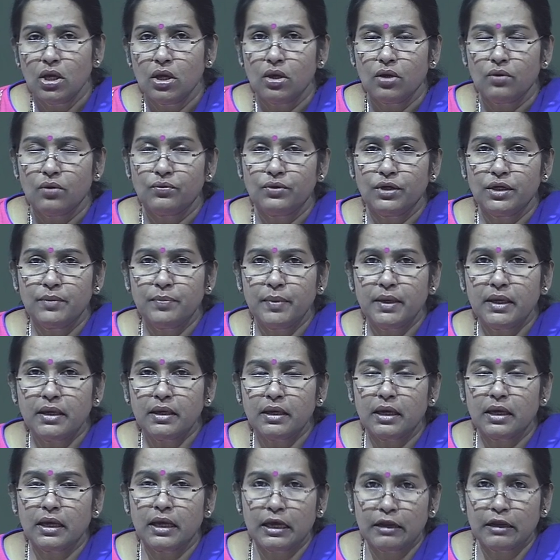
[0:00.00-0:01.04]
would it be
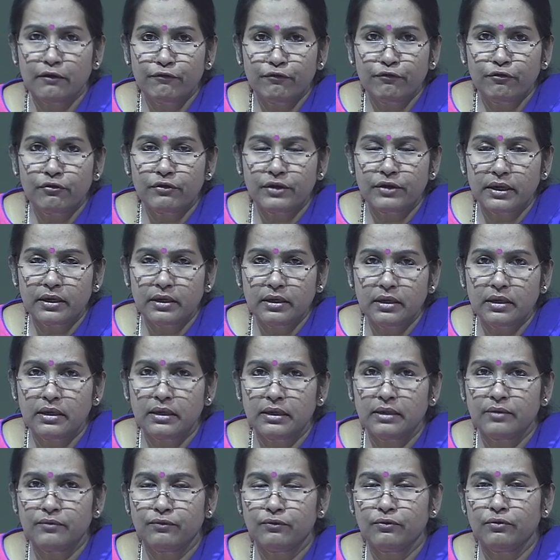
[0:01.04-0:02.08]
helpful, really
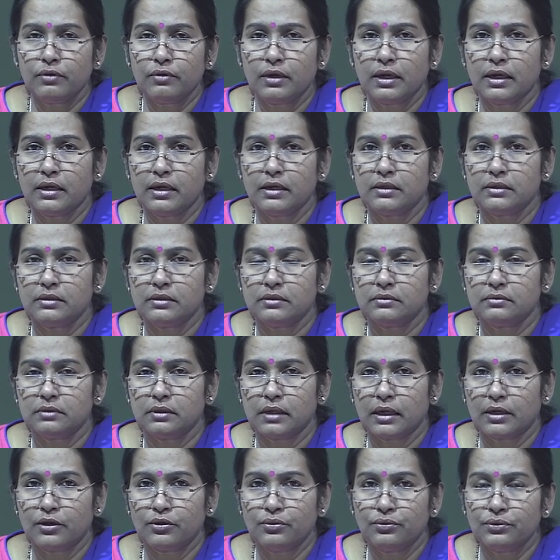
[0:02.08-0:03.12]
helpful and
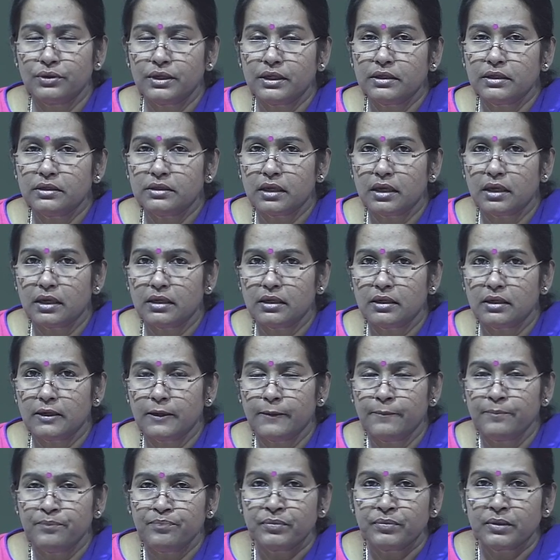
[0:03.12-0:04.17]
accurate and
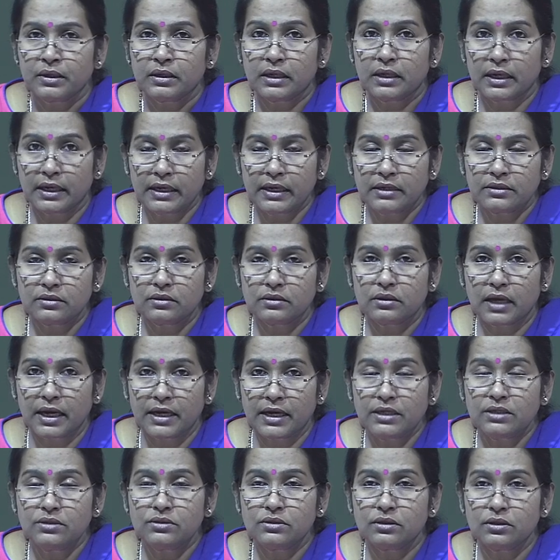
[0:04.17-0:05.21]
correct or
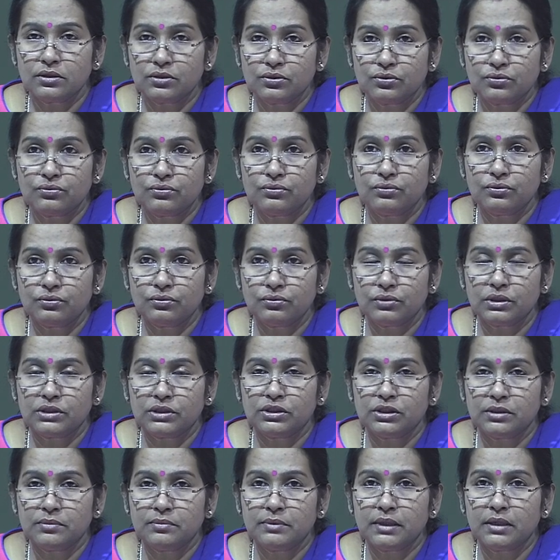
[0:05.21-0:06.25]
right to
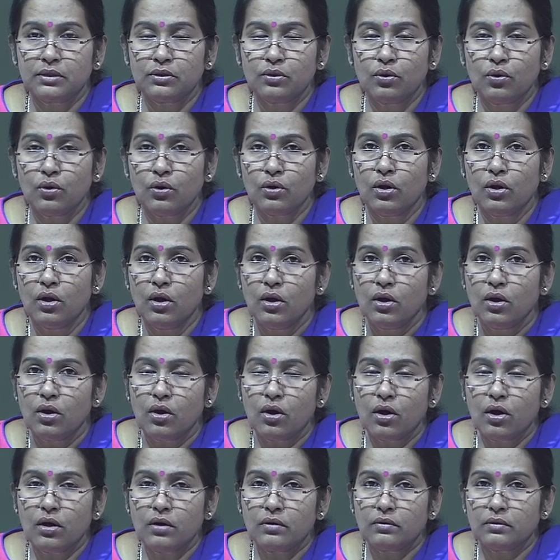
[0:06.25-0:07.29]
achieve that goal,
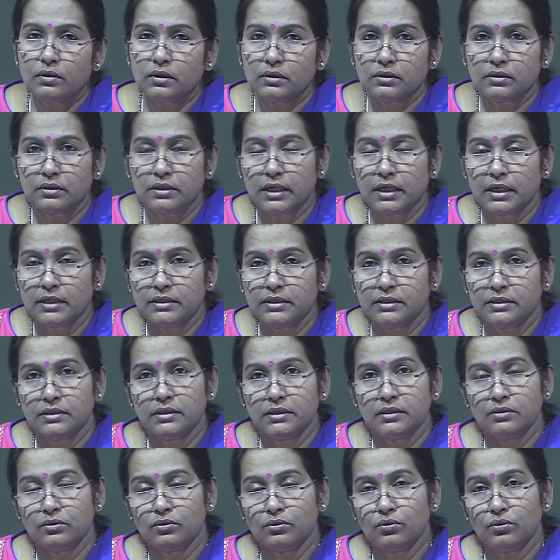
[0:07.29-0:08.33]
or the
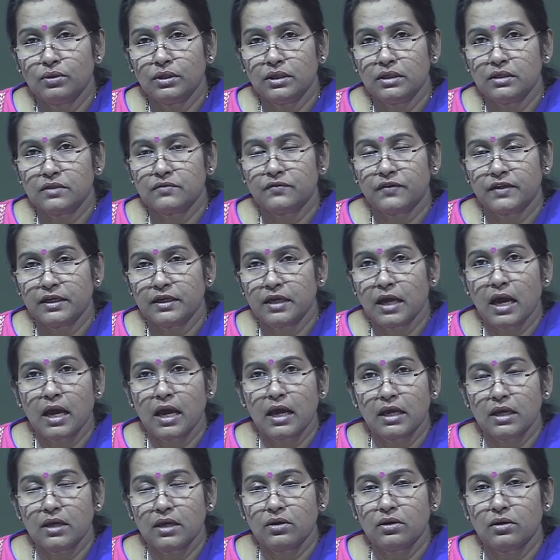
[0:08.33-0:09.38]
criterion goal is very
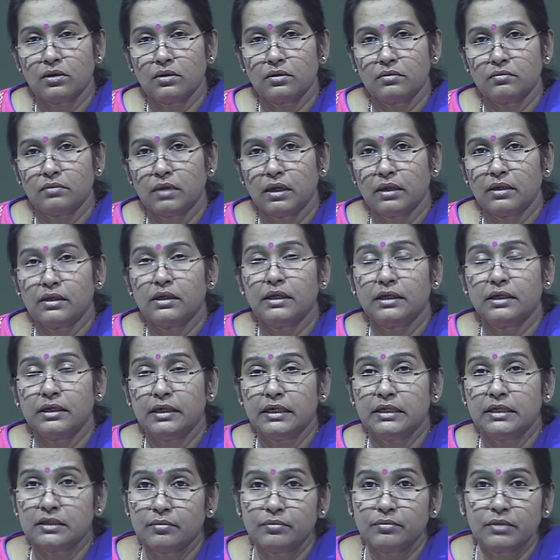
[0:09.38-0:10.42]
high, or it
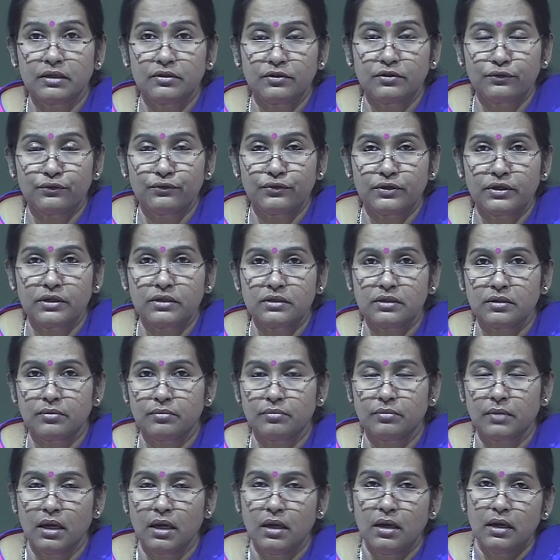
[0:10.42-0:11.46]
needs something different,
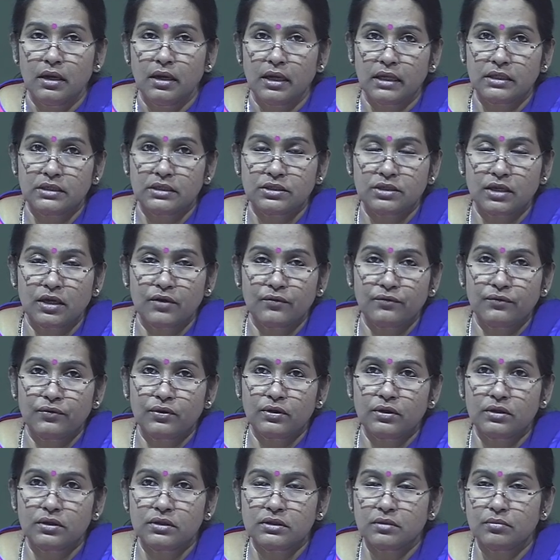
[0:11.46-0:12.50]
some extra
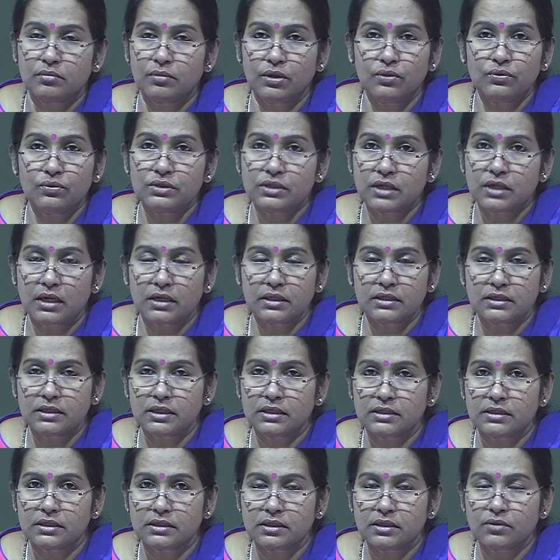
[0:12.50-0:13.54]
effort or some new strategy,
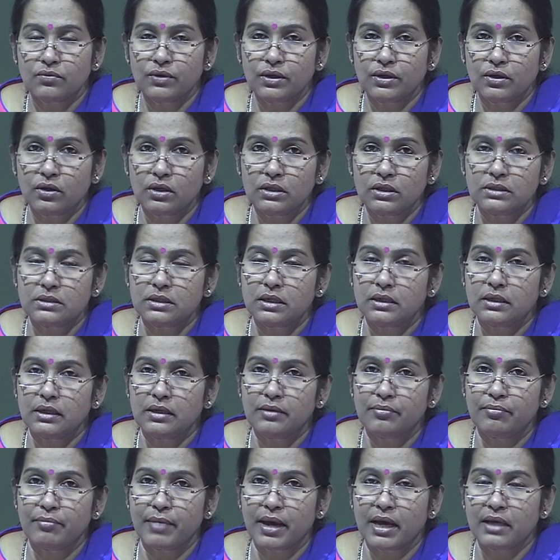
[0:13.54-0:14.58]
etc. We constantly
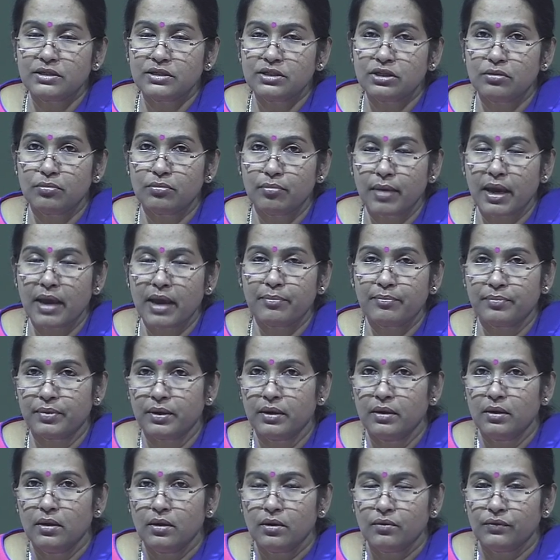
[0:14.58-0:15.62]
match and map
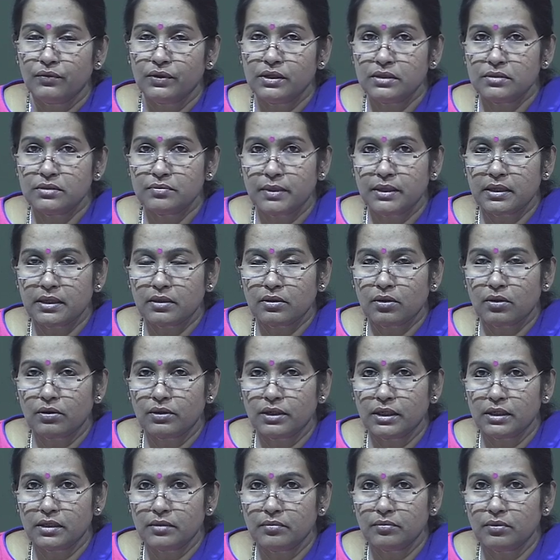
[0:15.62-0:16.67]
with this
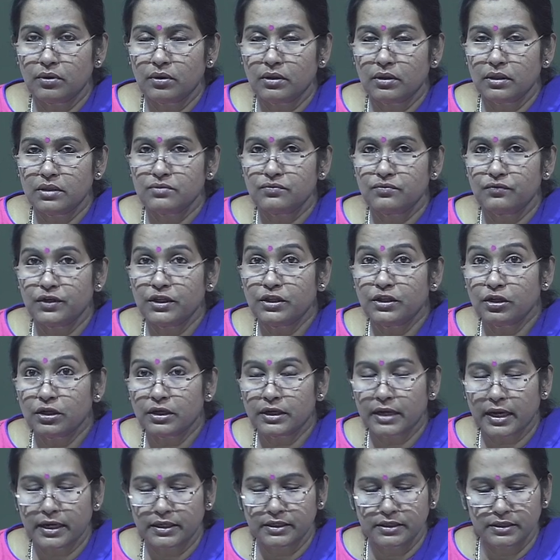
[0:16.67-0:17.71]
metacognitive knowledge with the
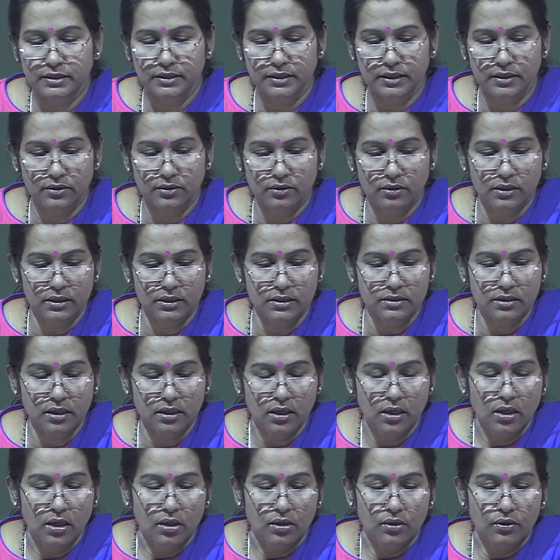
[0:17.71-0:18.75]
criterion knowledge.
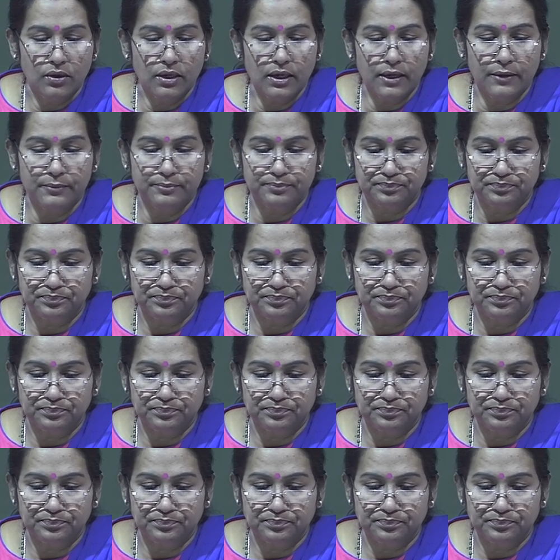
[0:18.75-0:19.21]
Okay.